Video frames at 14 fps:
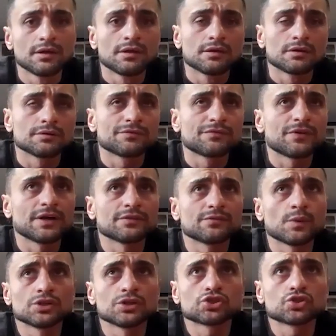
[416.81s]
the fight
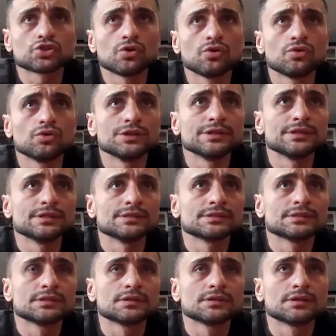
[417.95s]
one show is
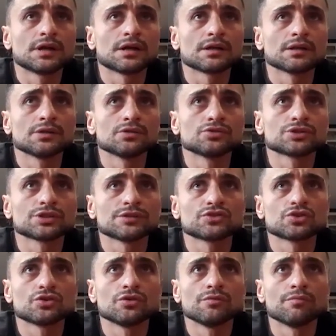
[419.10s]
Granados have
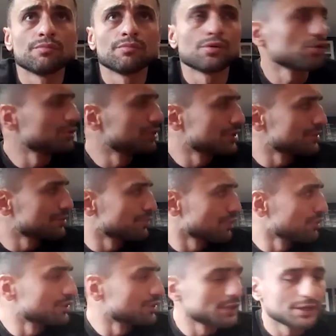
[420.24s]
shown Bronner,
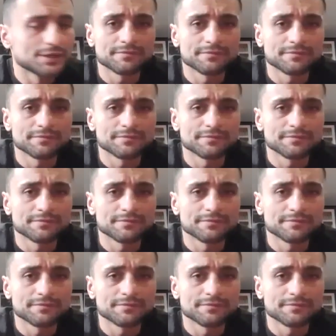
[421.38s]
yeah.